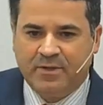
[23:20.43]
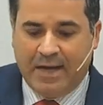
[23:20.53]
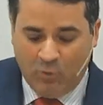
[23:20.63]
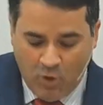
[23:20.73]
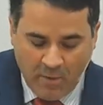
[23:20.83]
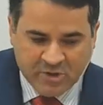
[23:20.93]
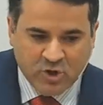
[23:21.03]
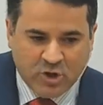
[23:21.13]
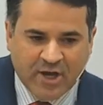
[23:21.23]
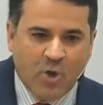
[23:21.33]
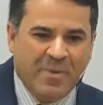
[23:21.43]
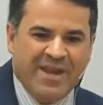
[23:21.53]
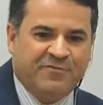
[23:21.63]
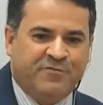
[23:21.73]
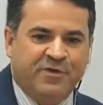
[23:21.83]
a
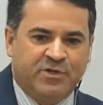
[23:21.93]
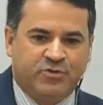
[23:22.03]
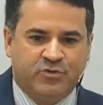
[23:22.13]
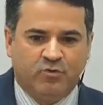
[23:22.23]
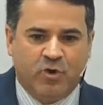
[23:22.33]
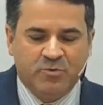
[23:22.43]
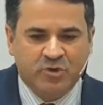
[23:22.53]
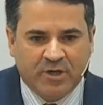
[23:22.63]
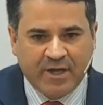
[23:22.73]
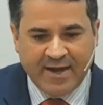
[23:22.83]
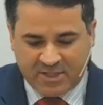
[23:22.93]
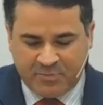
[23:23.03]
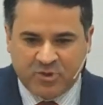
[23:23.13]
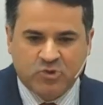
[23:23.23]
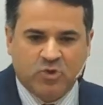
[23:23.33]
saying, it's the blessing of the
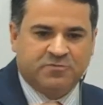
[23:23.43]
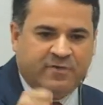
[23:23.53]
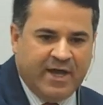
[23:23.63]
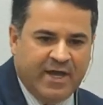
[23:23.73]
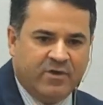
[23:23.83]
church.